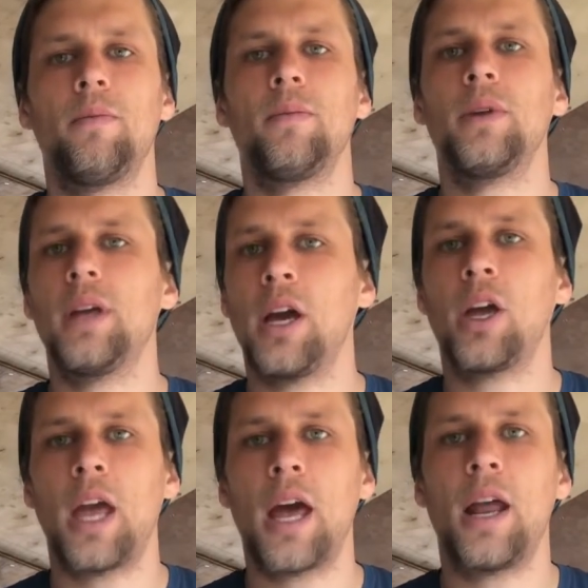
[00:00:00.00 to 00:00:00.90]
It
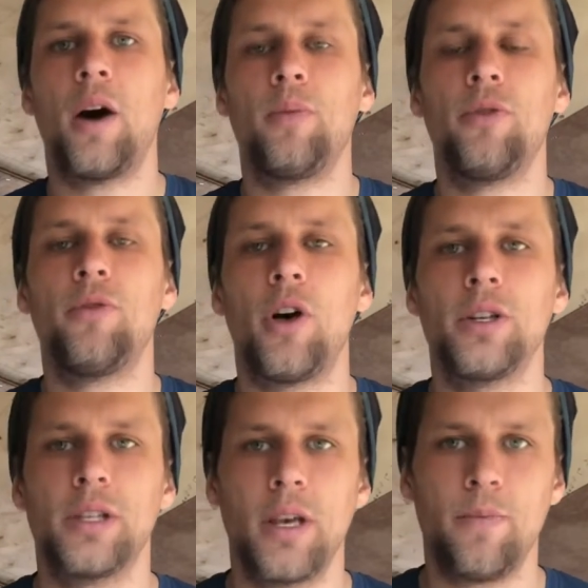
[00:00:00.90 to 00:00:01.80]
can help you fall
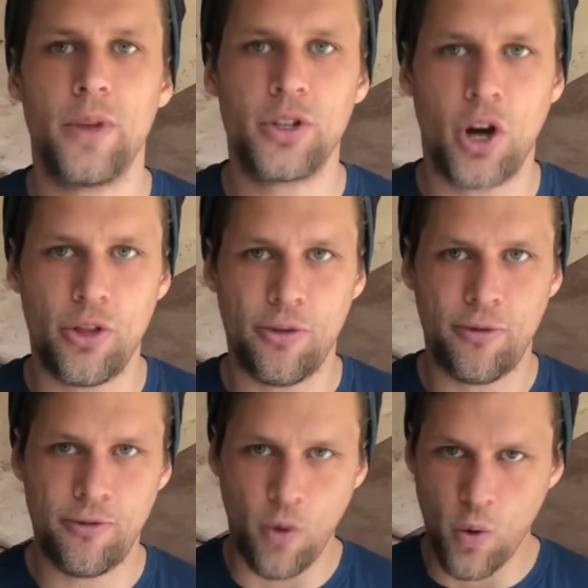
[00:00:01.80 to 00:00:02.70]
asleep. It's called the
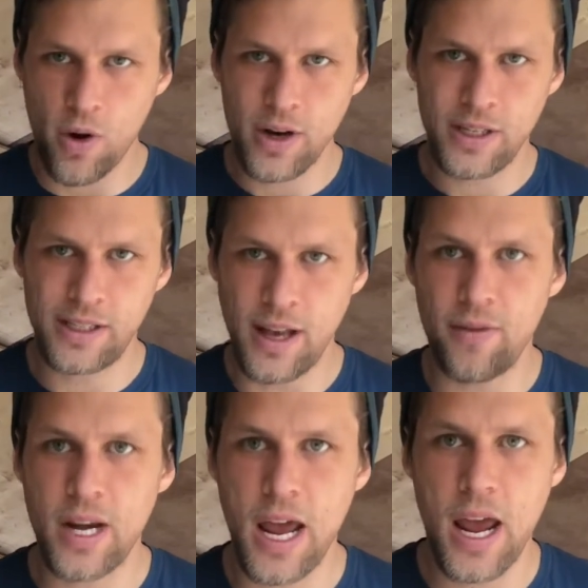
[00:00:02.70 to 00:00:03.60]

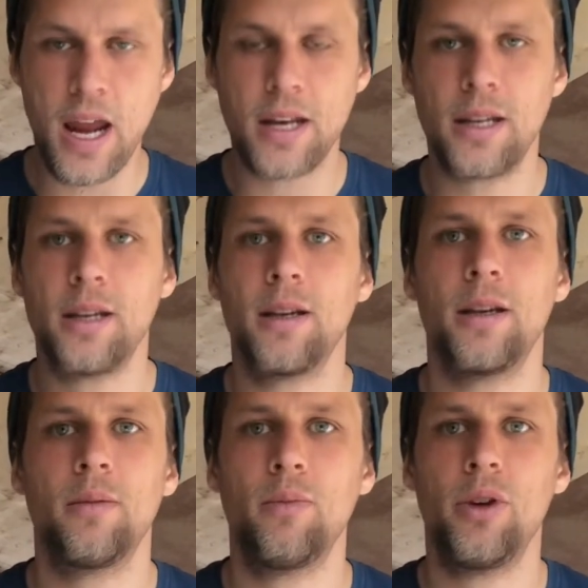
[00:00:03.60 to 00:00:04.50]
4-7-8
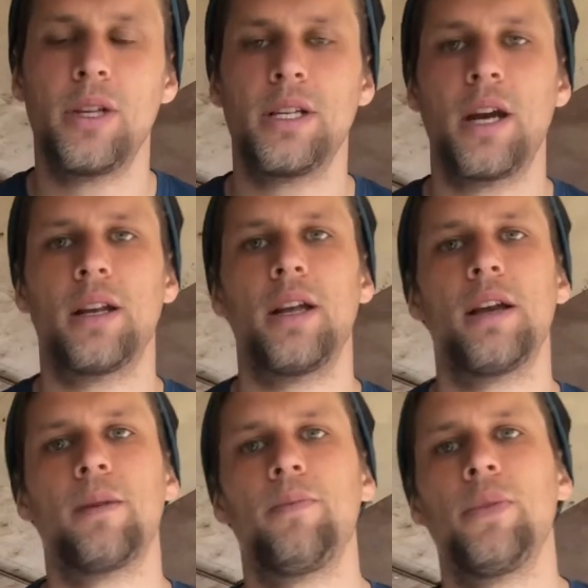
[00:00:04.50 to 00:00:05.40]
breathing technique.